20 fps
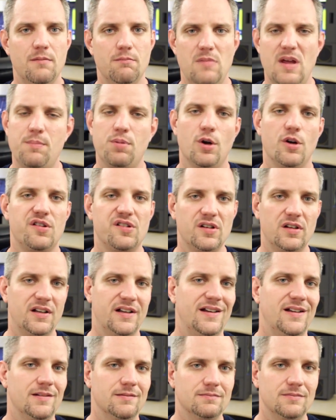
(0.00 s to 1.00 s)
Me
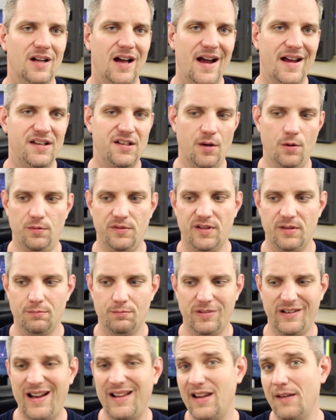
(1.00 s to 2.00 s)
personally, I don't,
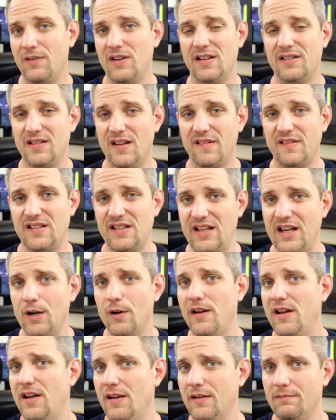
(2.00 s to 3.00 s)
but I live in a dusty
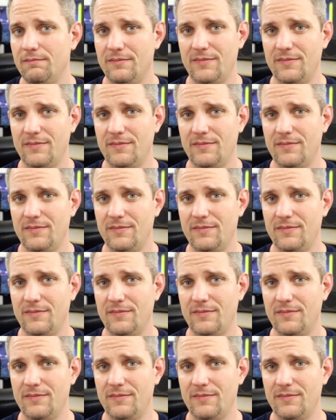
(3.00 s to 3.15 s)
area,